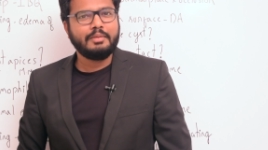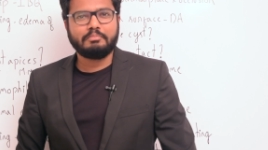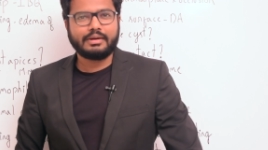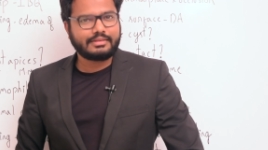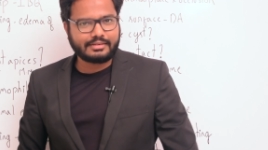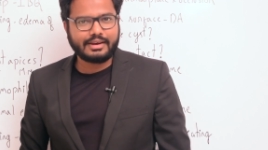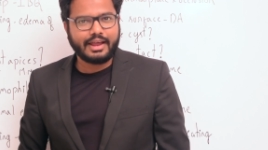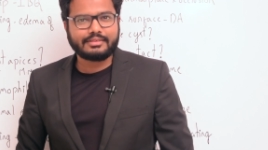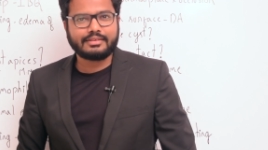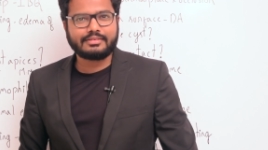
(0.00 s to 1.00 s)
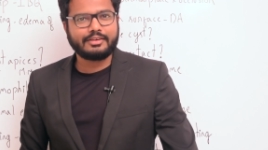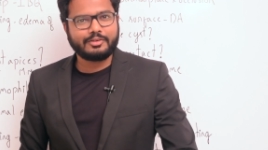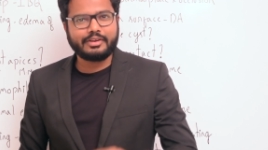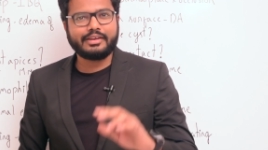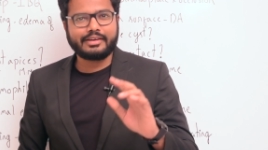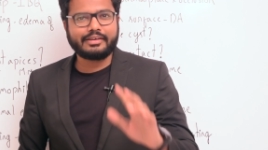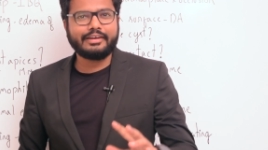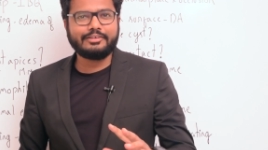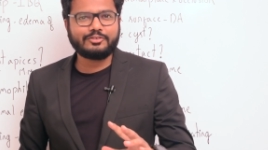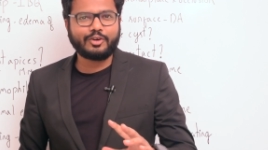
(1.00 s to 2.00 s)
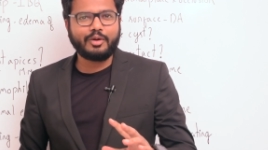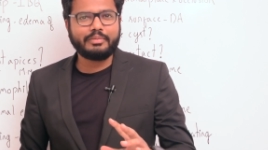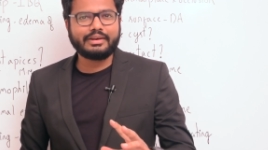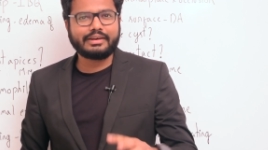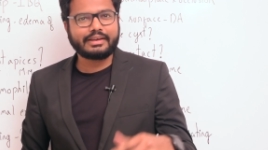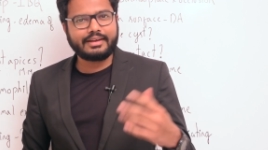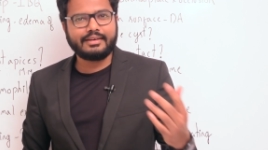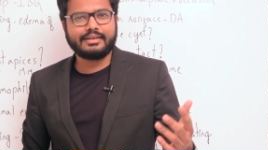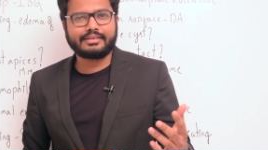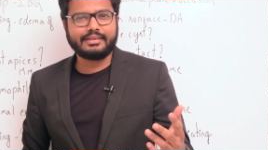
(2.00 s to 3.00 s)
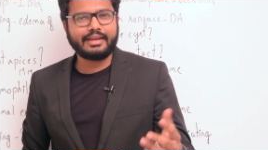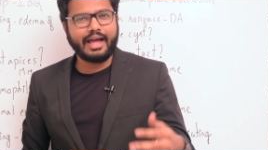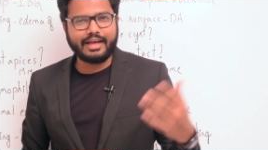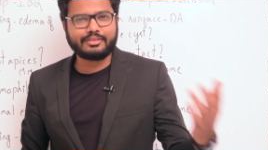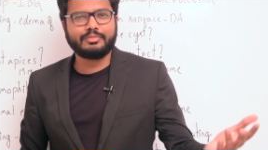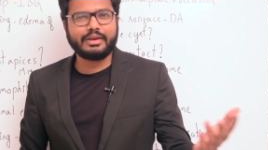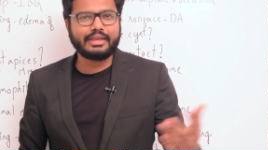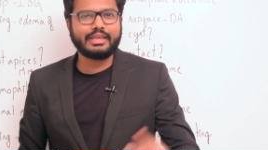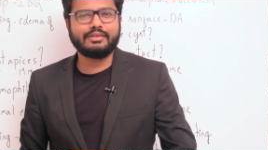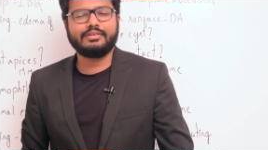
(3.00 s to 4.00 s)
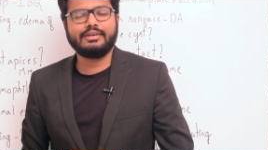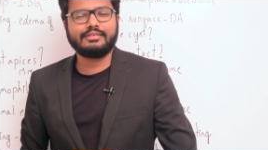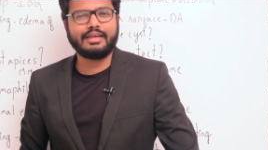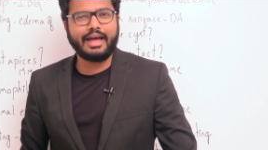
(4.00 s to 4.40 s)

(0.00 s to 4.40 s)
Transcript: But still, as I said, said you did a great job in recollecting as many keywords